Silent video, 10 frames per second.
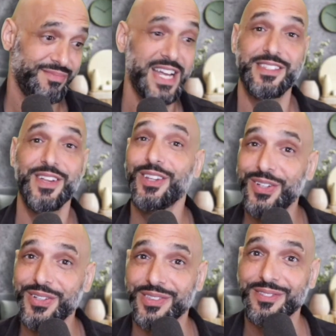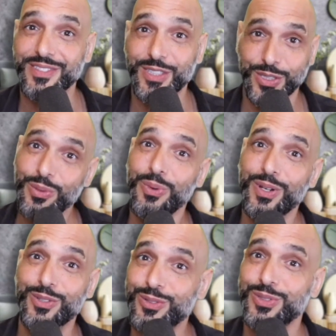that's not good. You do
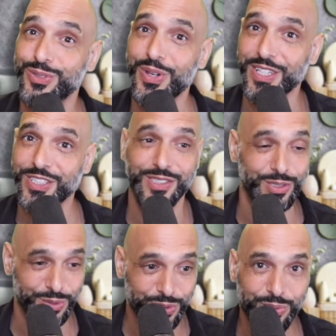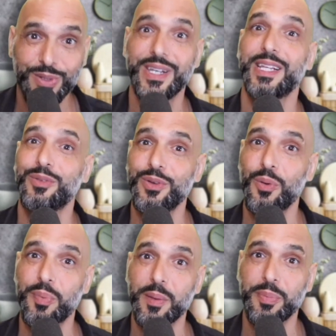want to talk to strangers. You do want to get to
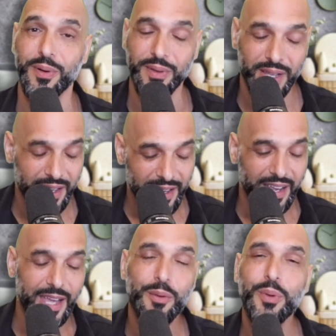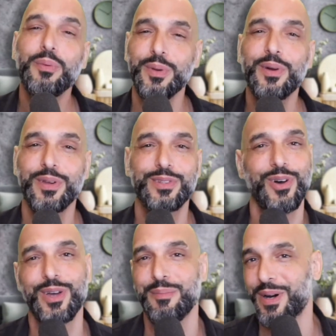know people. And we're going to
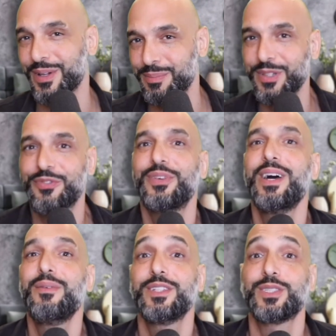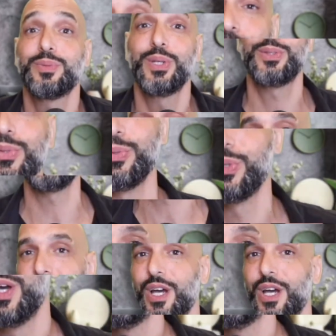talk about it. But for now, I just wanted to